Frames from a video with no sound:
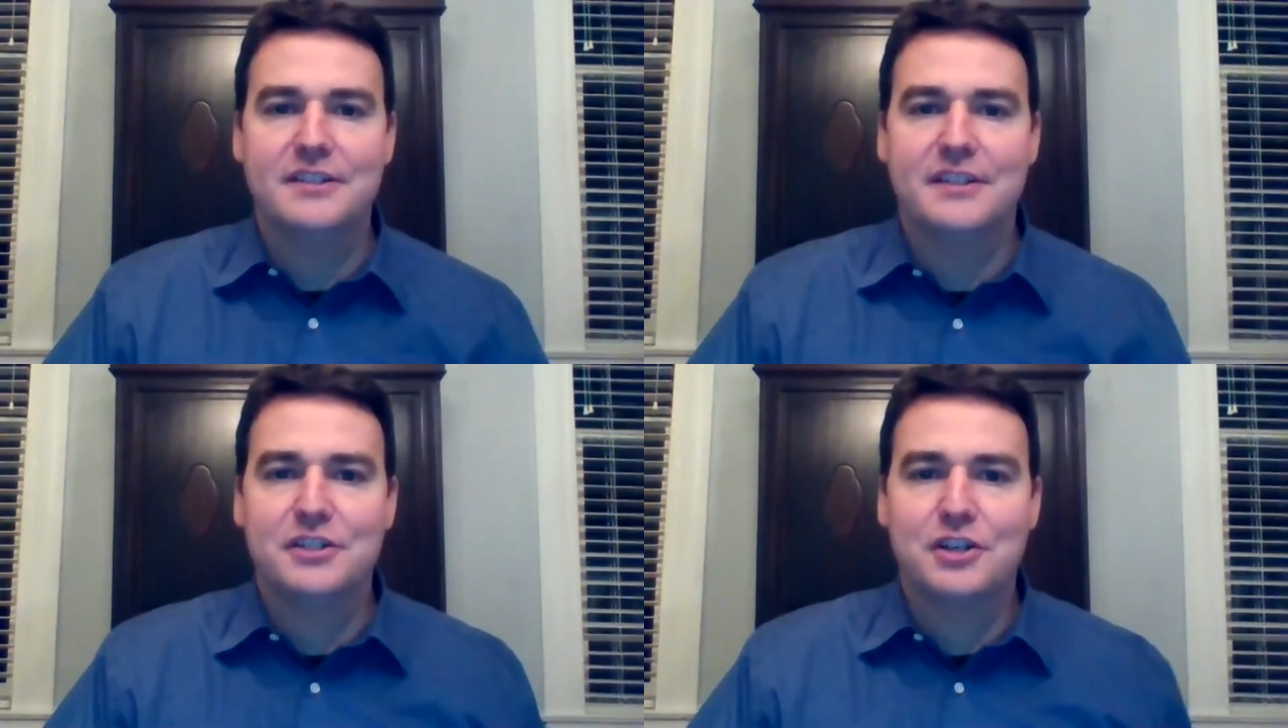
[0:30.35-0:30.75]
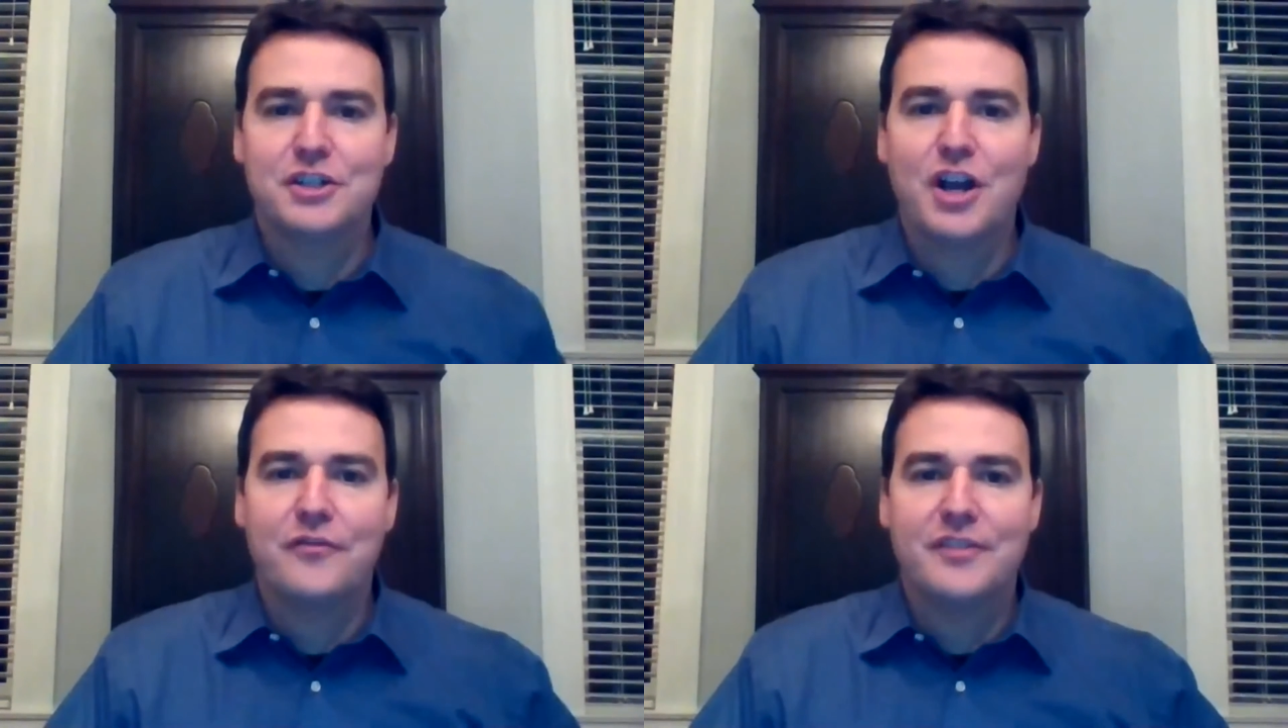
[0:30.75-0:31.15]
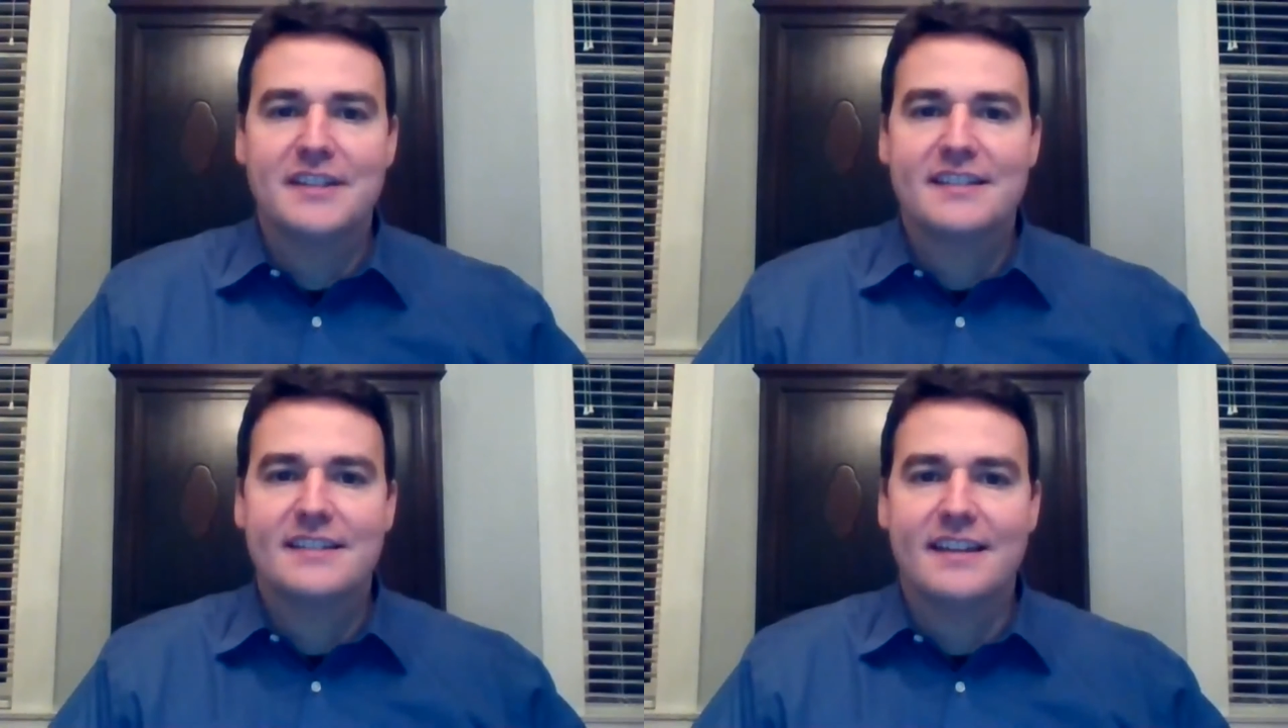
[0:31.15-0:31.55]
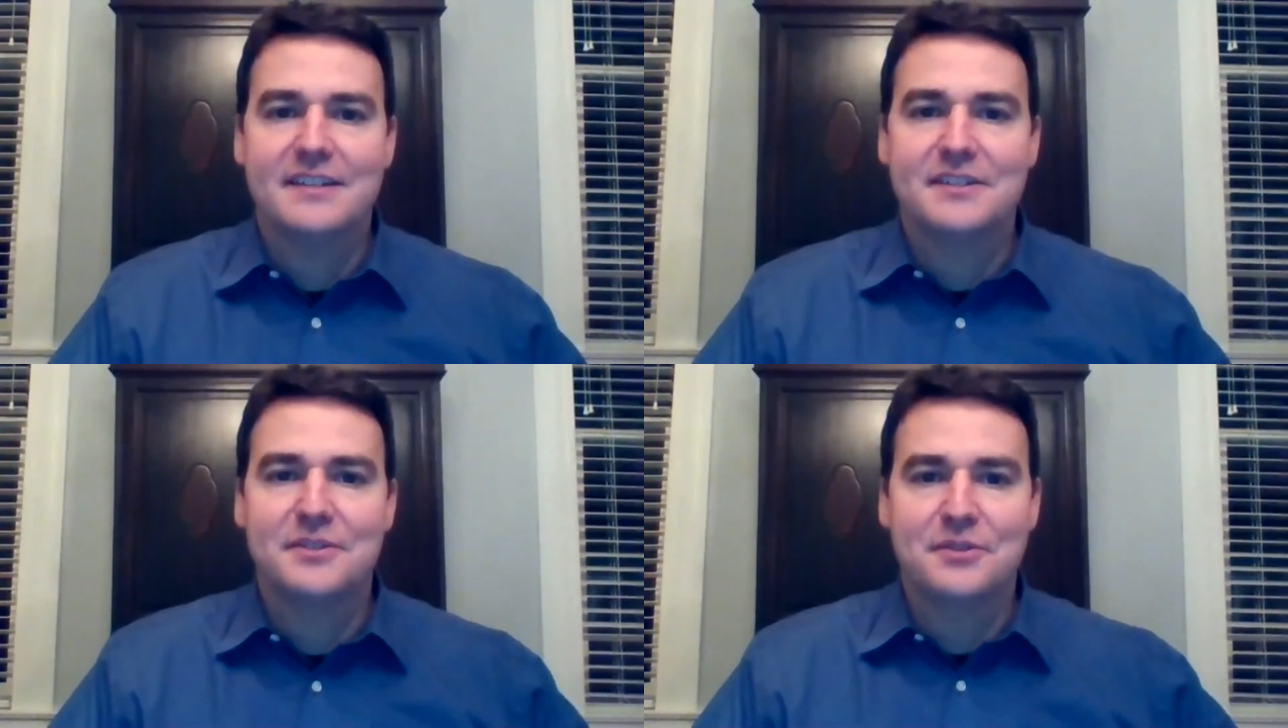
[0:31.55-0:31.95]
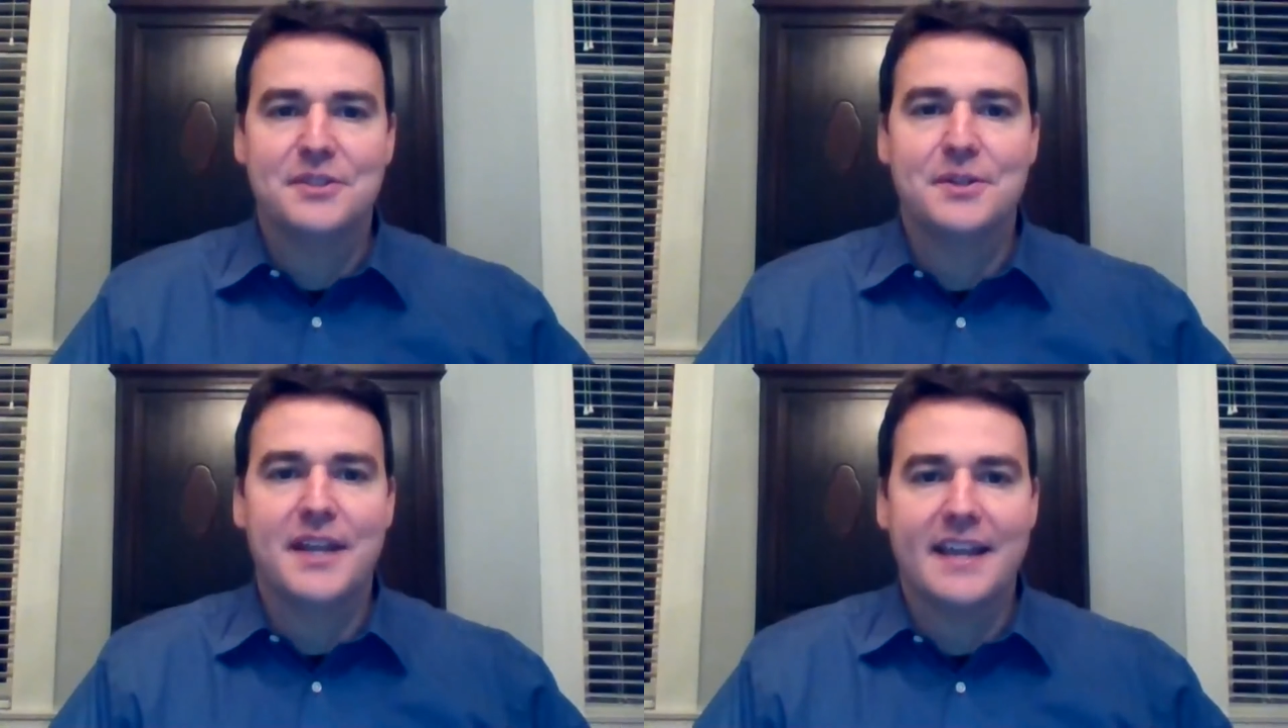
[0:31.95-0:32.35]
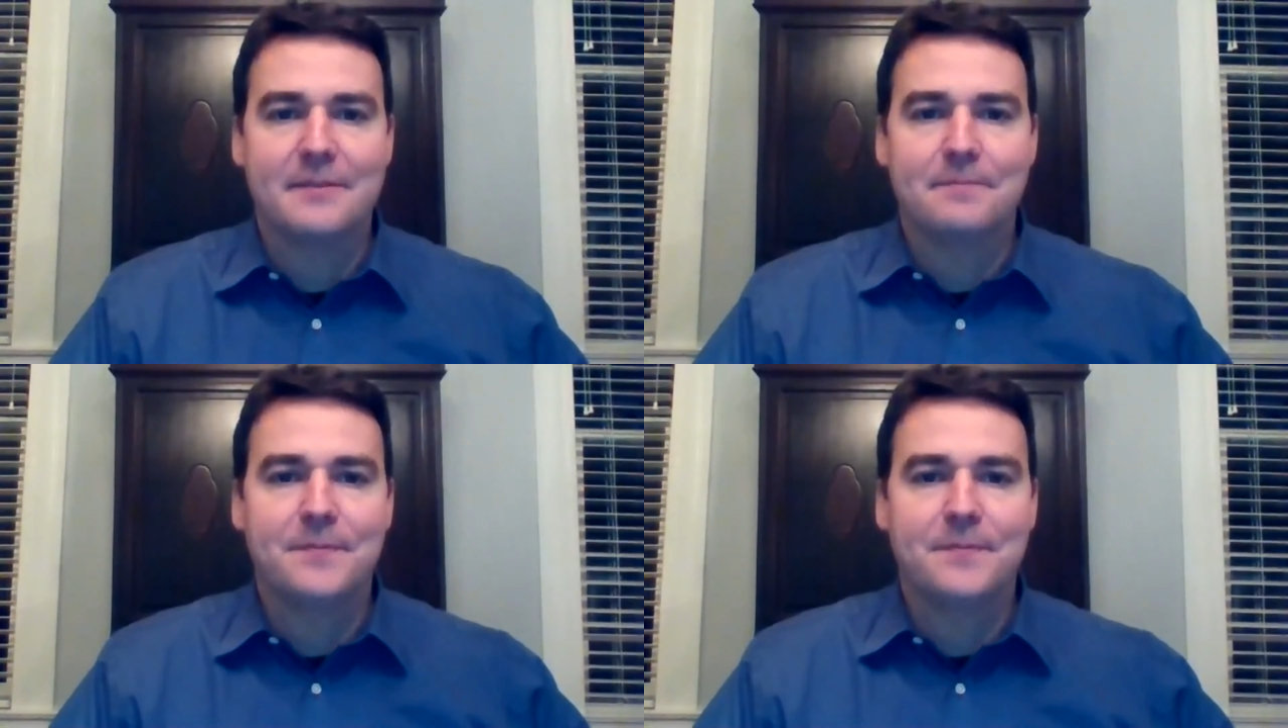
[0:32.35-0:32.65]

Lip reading: to the church office as soon as you can.